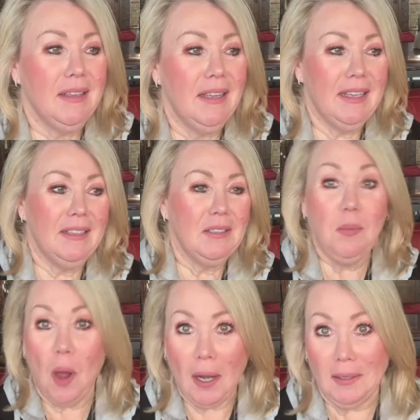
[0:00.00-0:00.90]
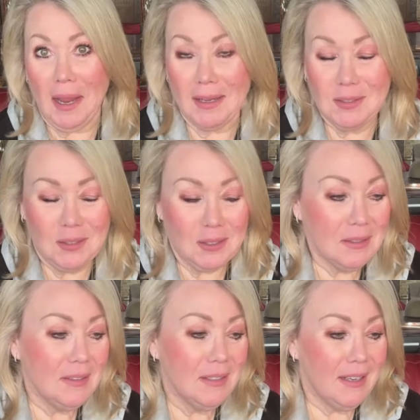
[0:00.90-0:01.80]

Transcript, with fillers: and a podcaster.